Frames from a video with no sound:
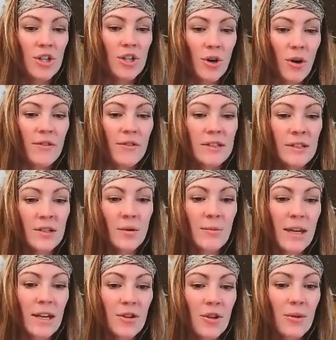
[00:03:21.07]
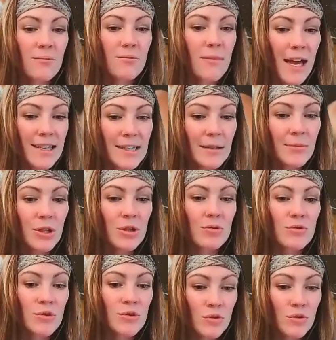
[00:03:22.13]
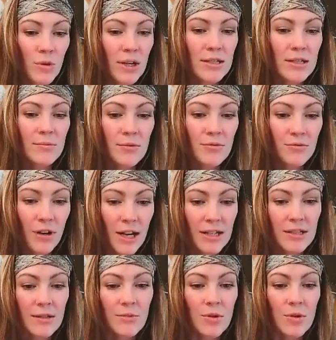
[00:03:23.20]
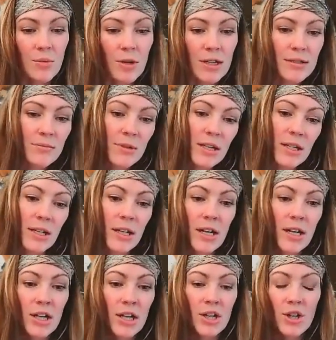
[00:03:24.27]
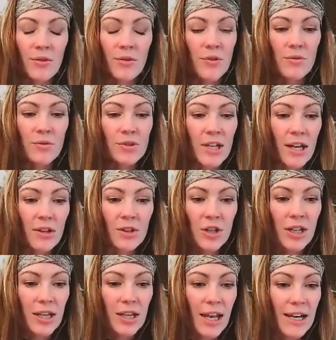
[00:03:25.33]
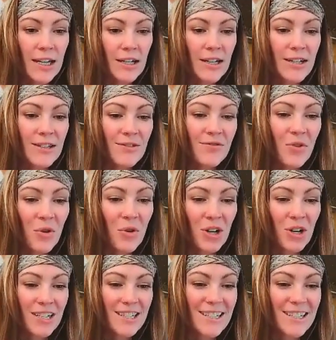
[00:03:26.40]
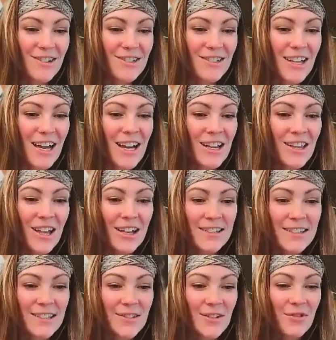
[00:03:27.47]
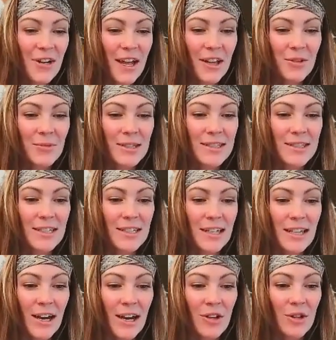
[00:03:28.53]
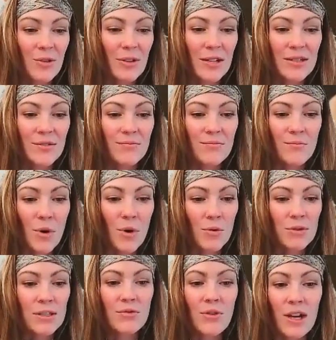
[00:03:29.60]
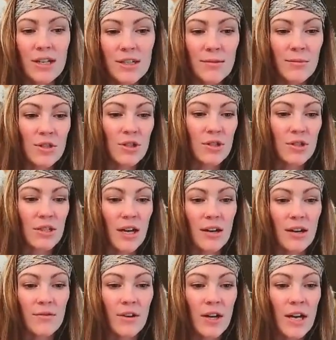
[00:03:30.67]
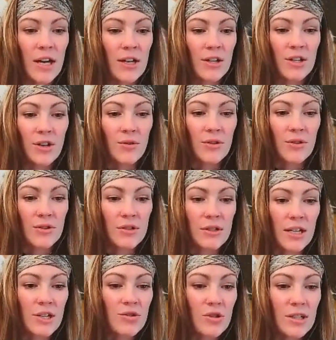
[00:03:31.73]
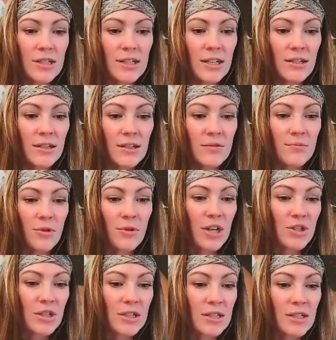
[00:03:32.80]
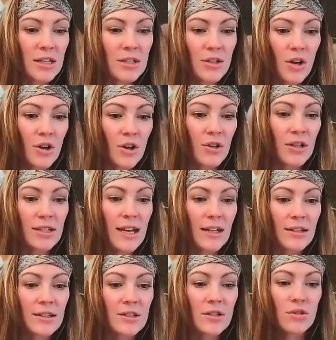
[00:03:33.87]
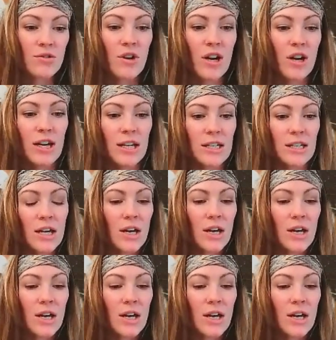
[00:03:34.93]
obviously don't make it look messy, but you do want it to be random. You want it to be, if you take a look at any forest, there's lots of different elements sticking out at you, and it's mostly random and just kind of, there's interesting branches that aren't exactly straight.